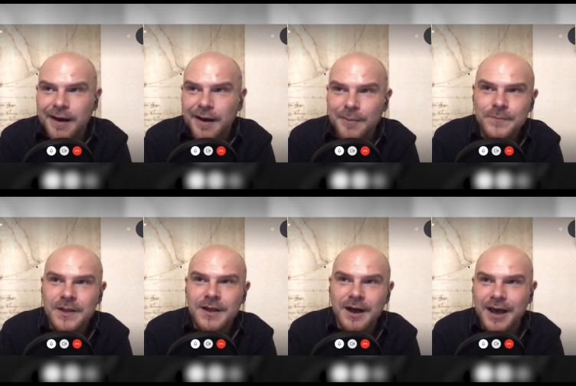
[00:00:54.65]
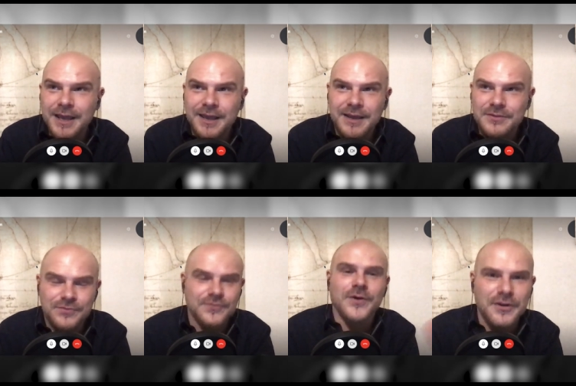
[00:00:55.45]
um, I get
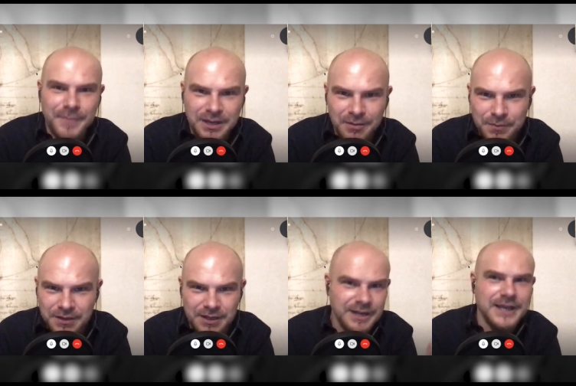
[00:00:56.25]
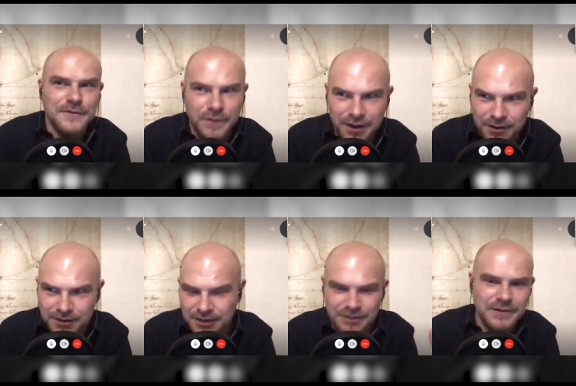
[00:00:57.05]
thrown out of my company and I get
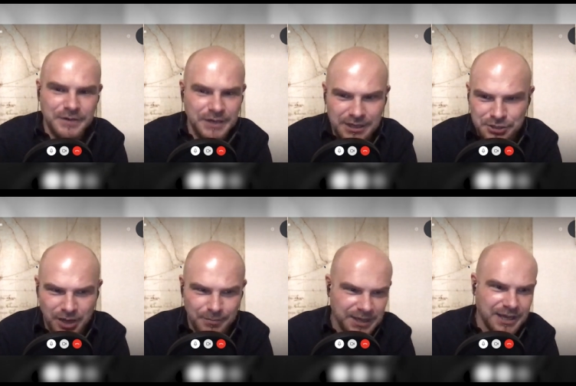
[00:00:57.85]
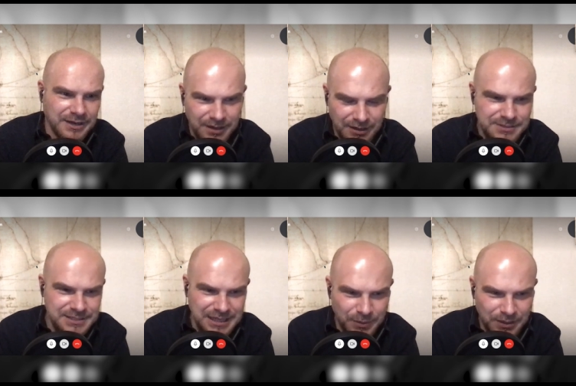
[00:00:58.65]
fired and I'll never get a job again and I'll
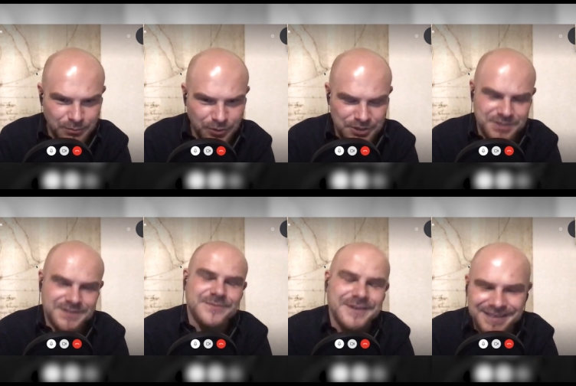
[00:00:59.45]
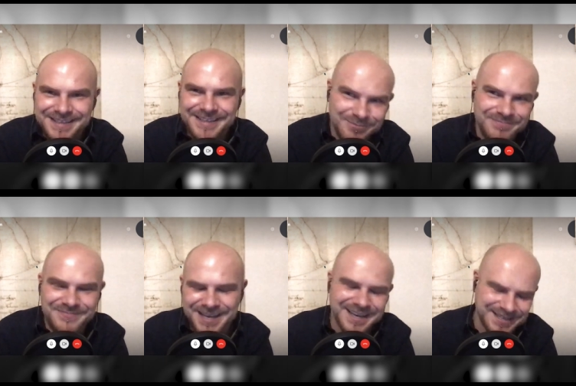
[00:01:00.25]
sleep under bridges.
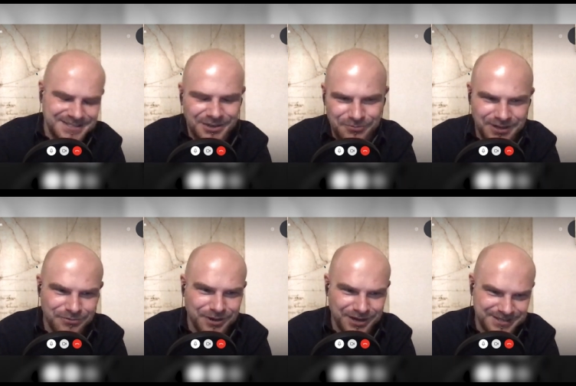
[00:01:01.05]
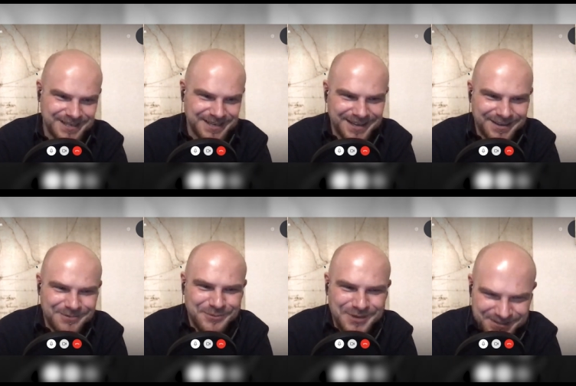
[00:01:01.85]
Yeah, it's not really realistic. Like,
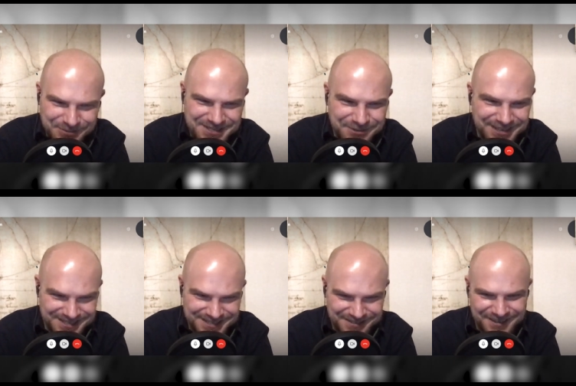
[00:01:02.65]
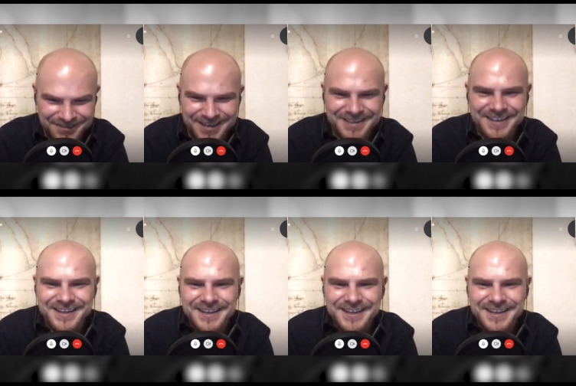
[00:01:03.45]
what's what's the realistic thing, right?